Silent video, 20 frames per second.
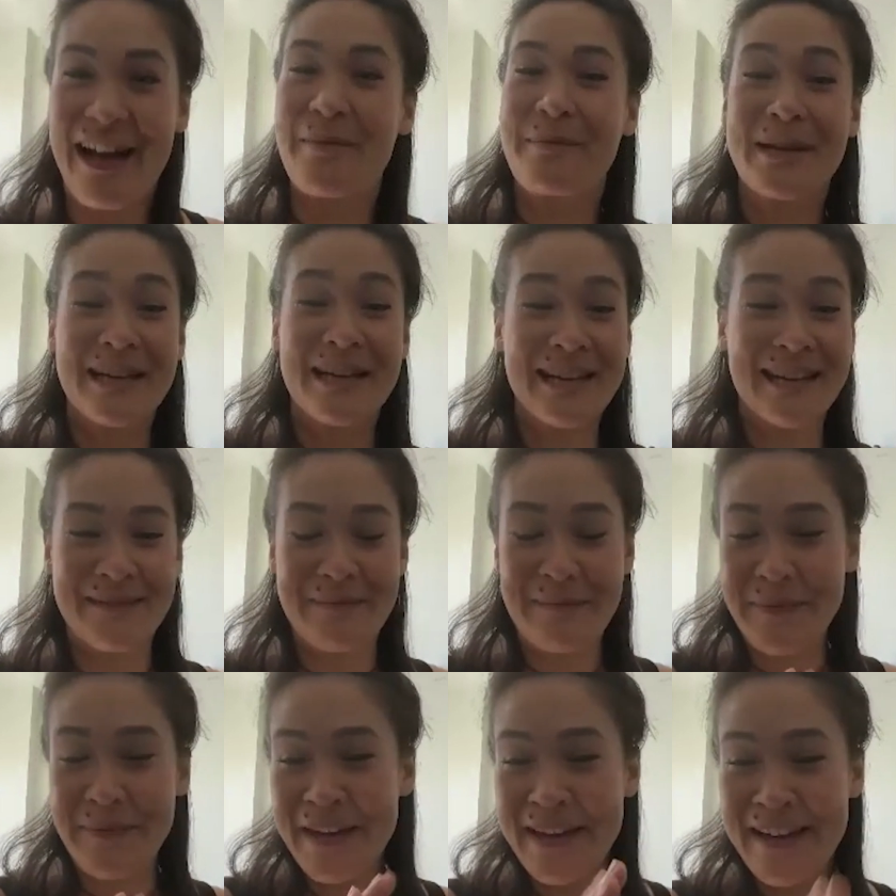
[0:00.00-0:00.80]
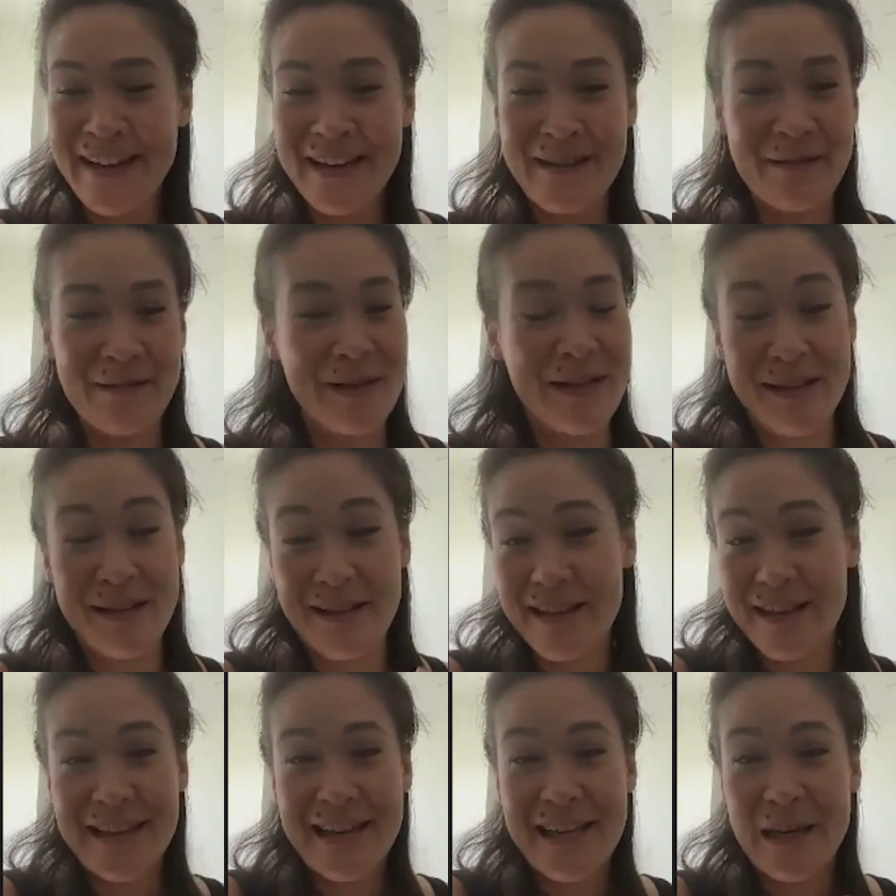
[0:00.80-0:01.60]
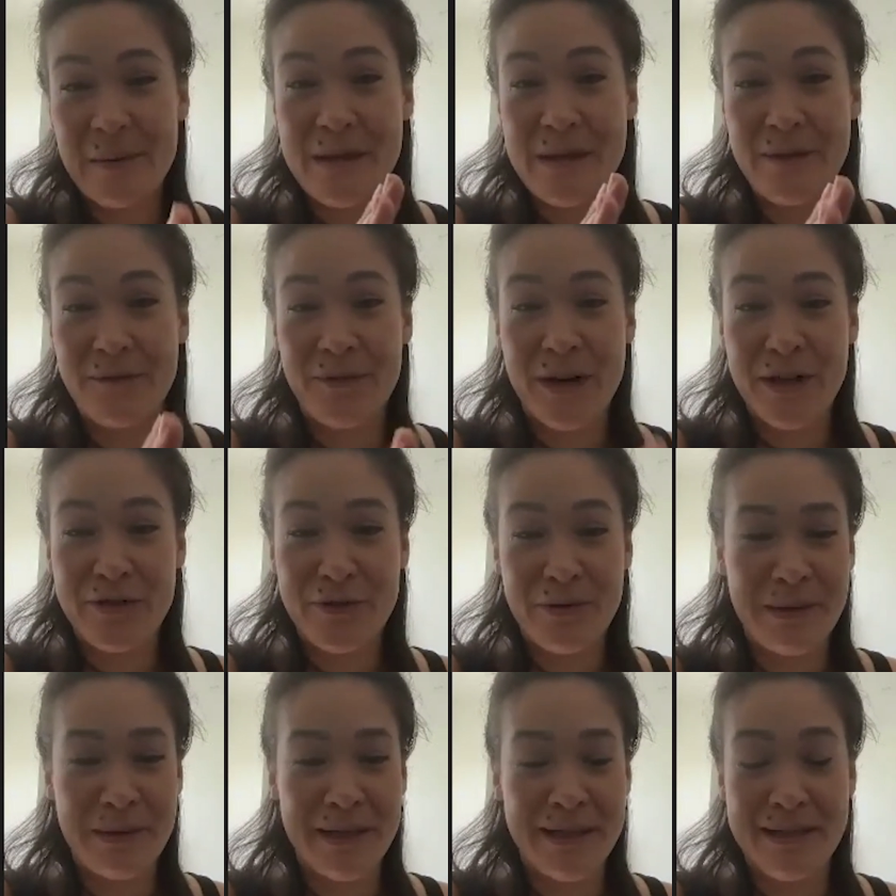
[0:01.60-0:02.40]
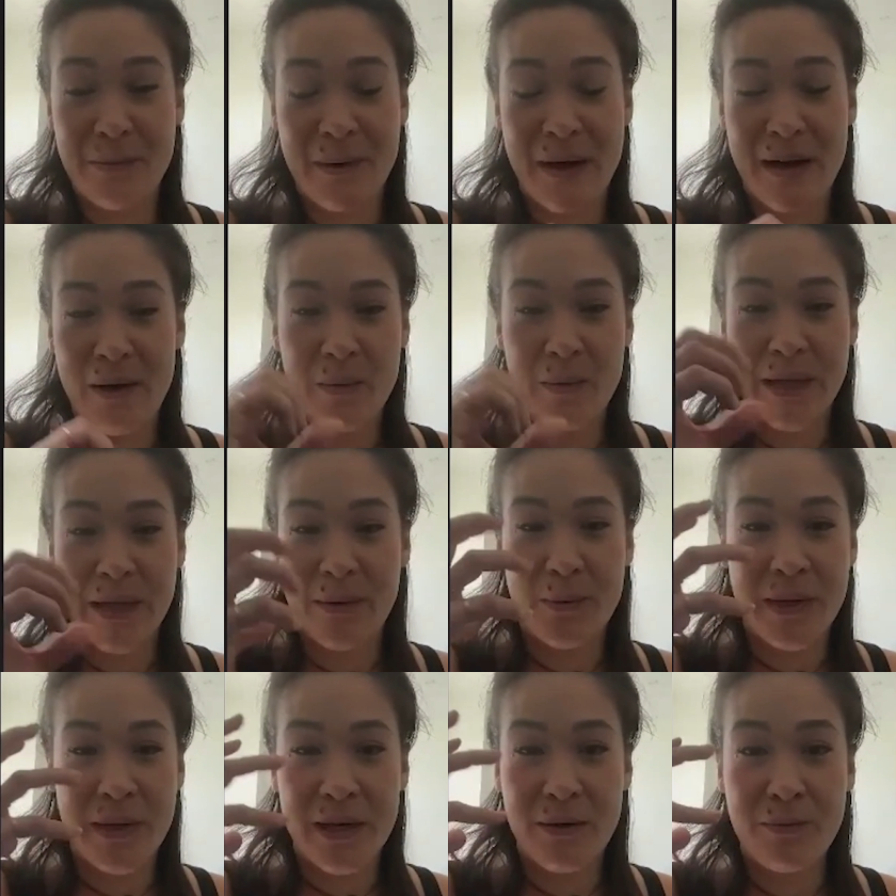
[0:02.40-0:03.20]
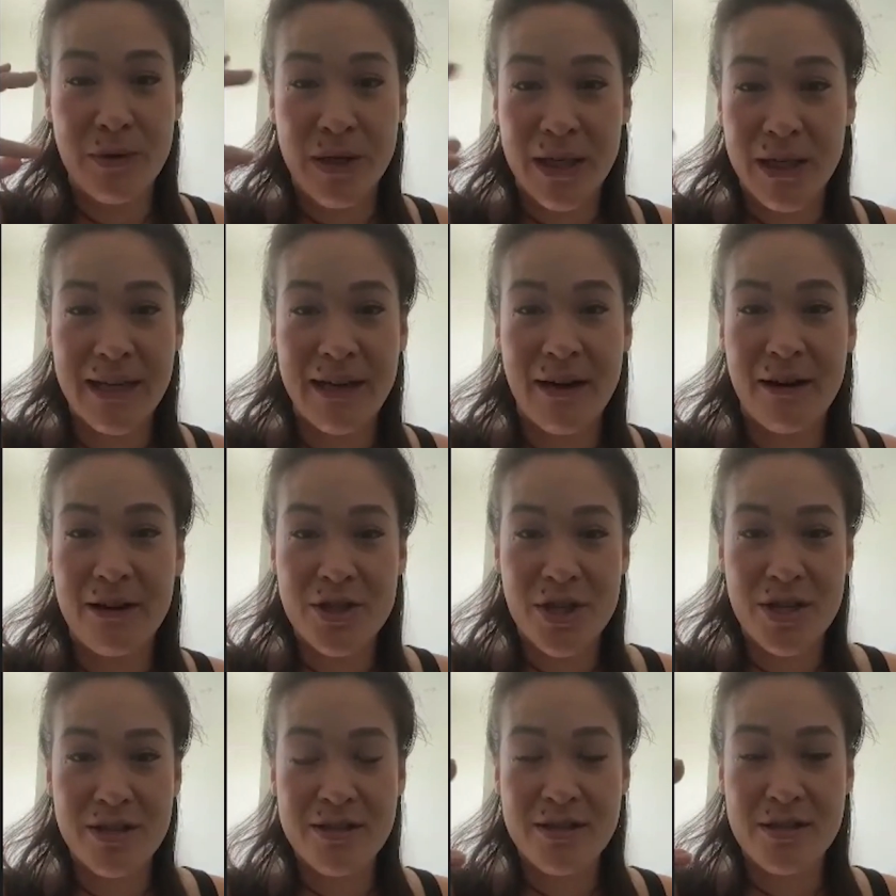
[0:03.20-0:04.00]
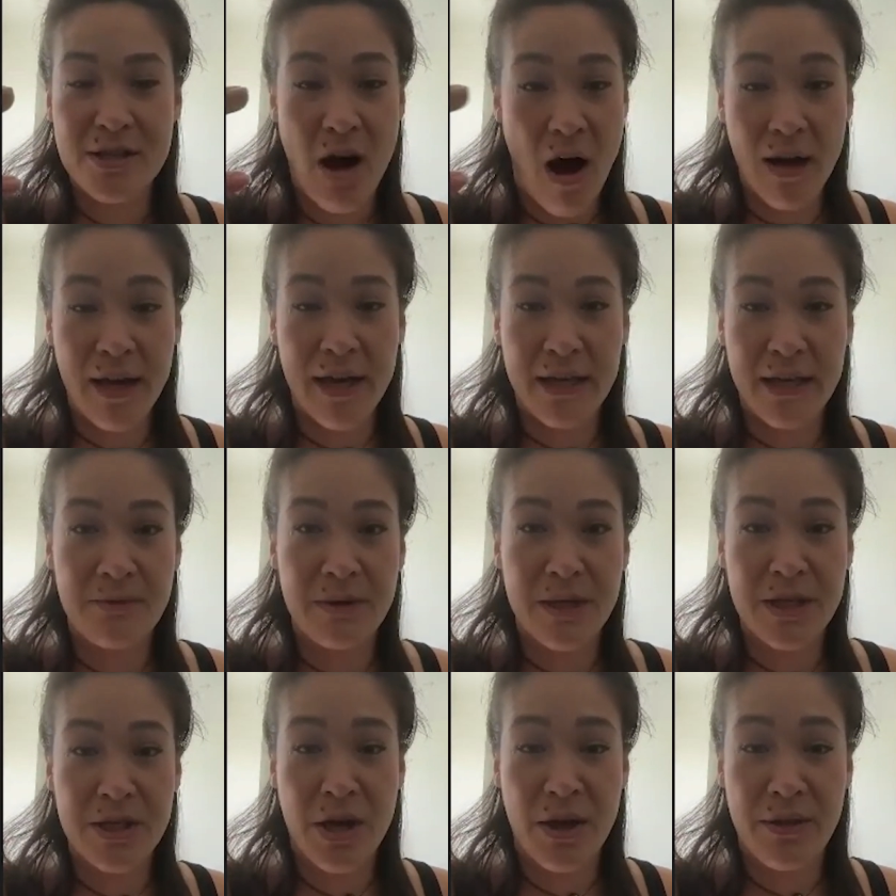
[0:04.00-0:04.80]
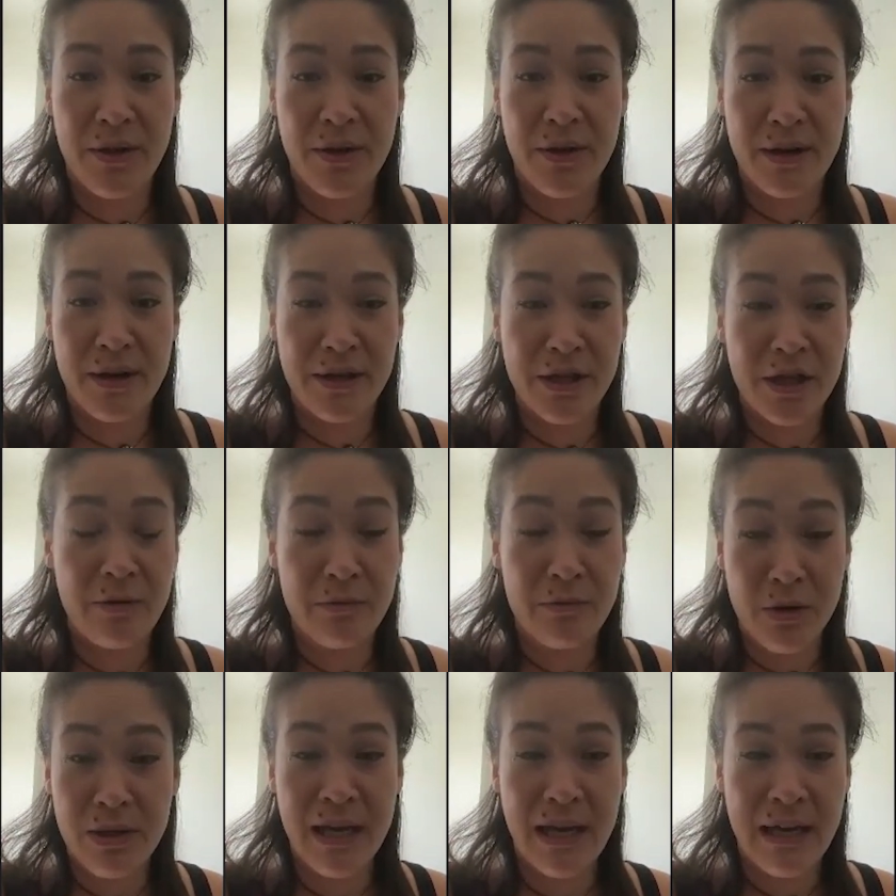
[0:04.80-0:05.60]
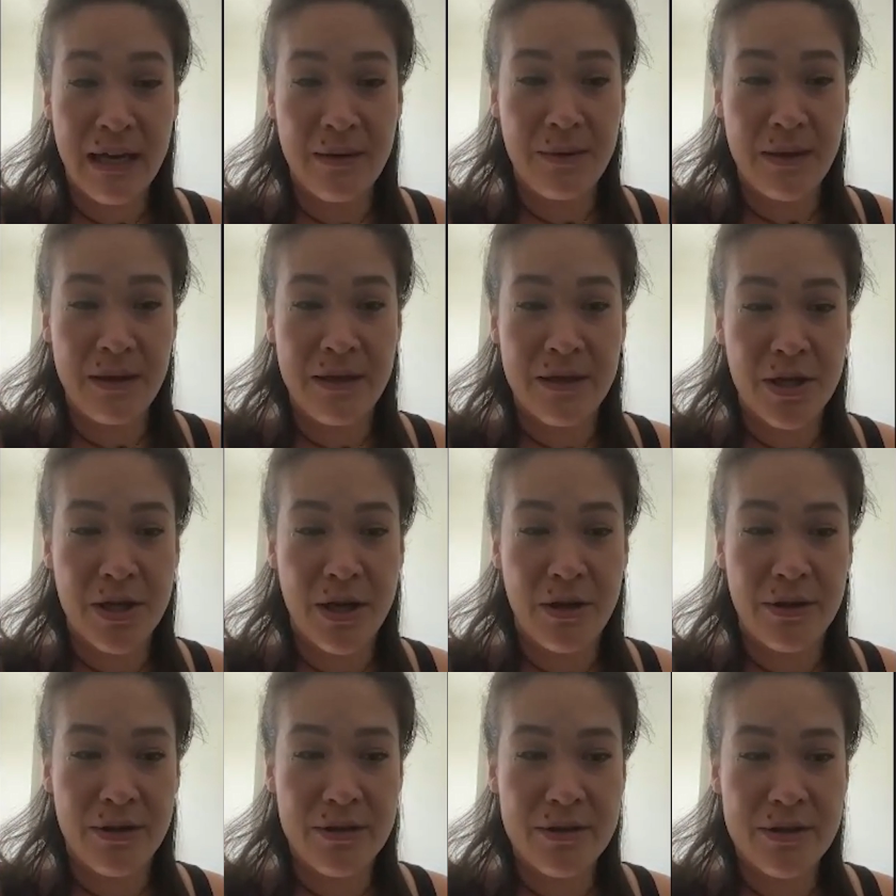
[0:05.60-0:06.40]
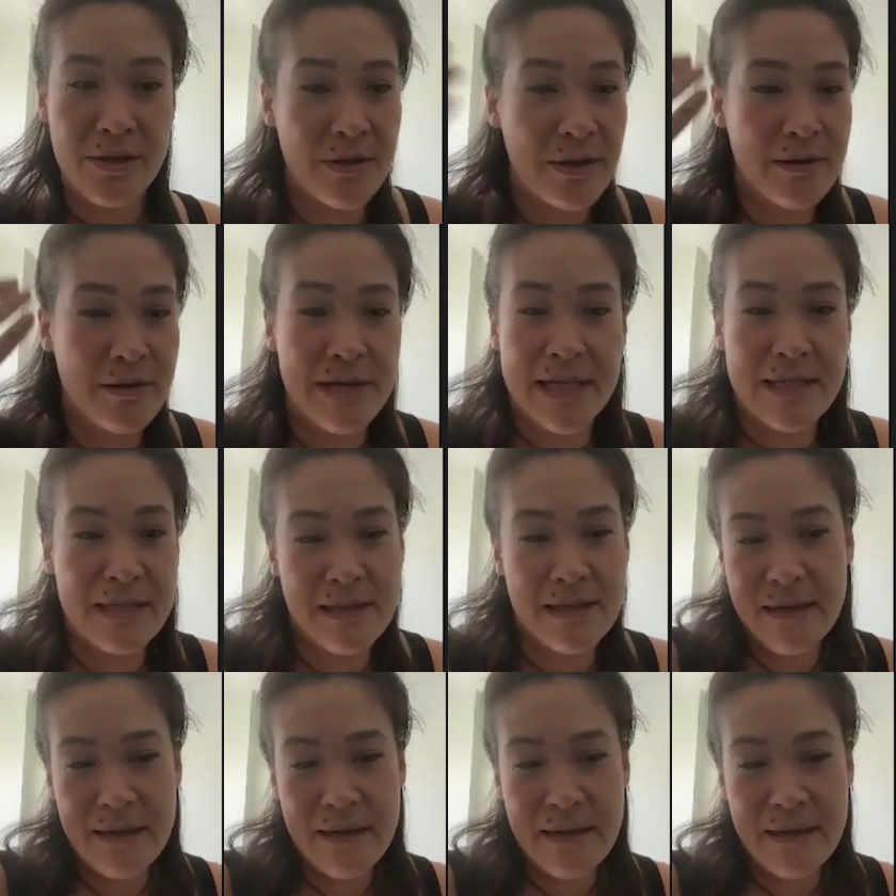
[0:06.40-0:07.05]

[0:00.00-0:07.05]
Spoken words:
I mean, he keeps it fresh for me as well. We really are just talking to each other and communicating with each other. So there is,